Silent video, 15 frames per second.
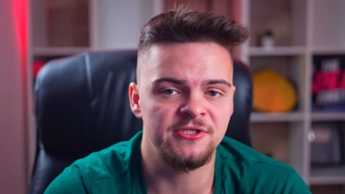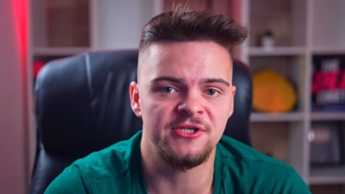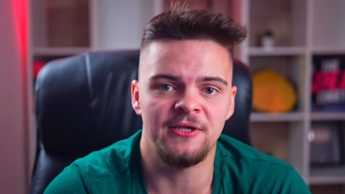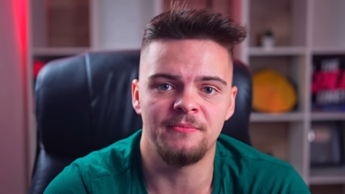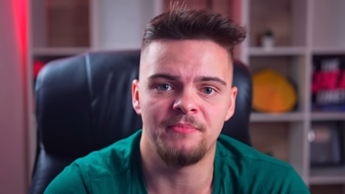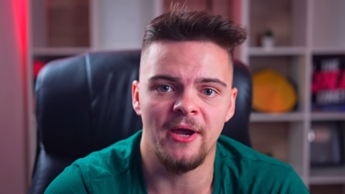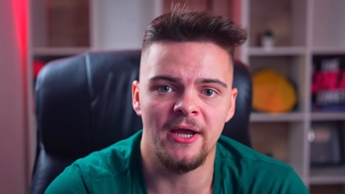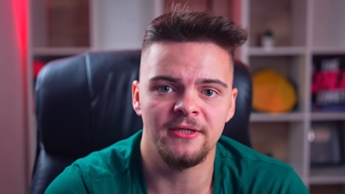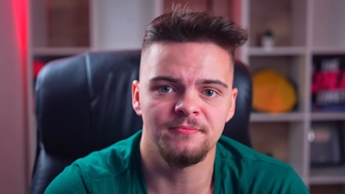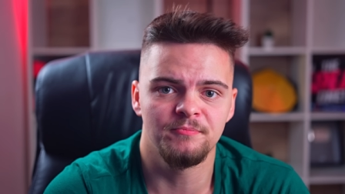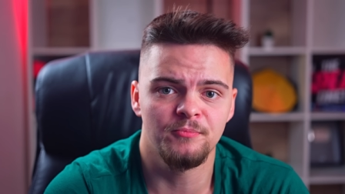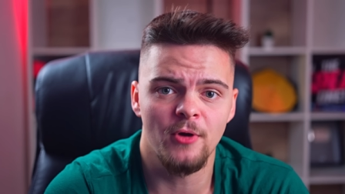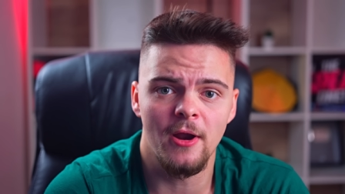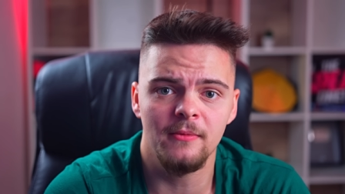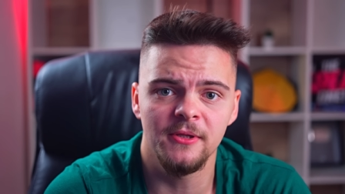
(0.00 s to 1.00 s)
Is he bad?
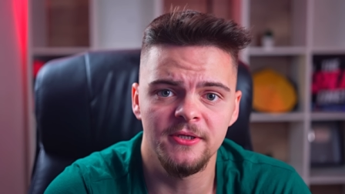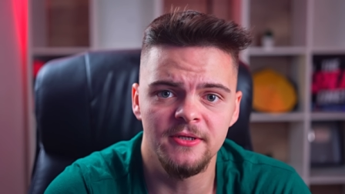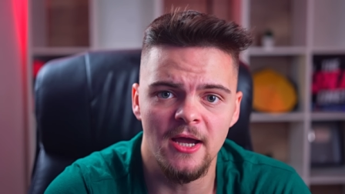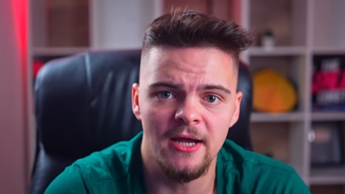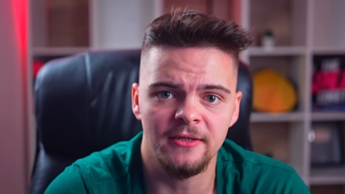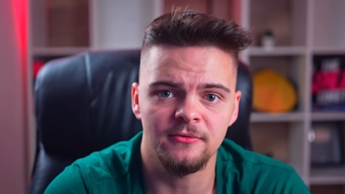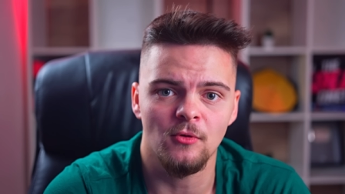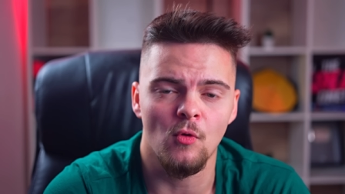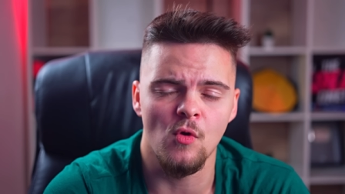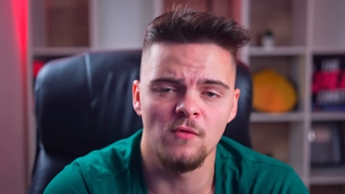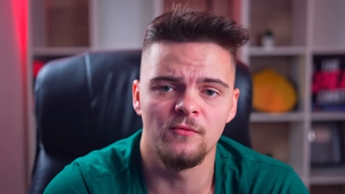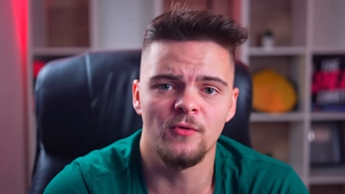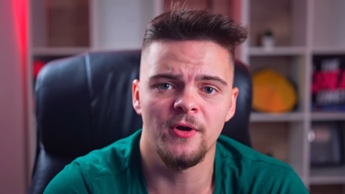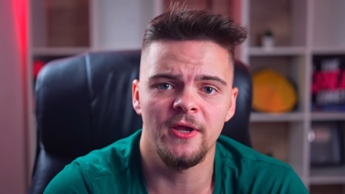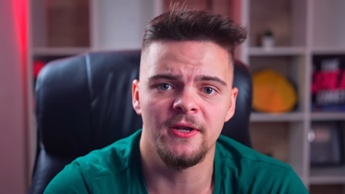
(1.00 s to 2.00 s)
Probably not.
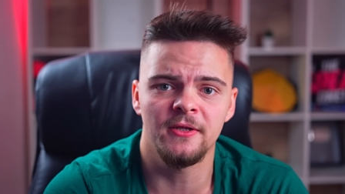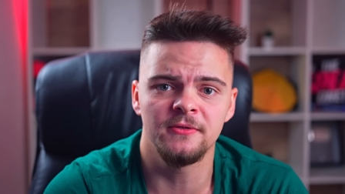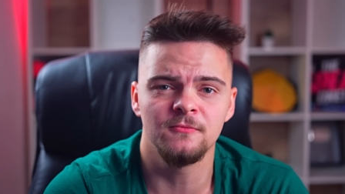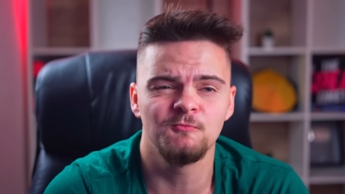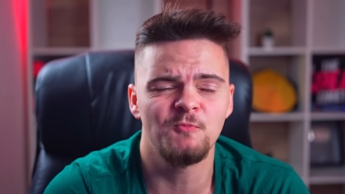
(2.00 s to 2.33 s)
Overrated?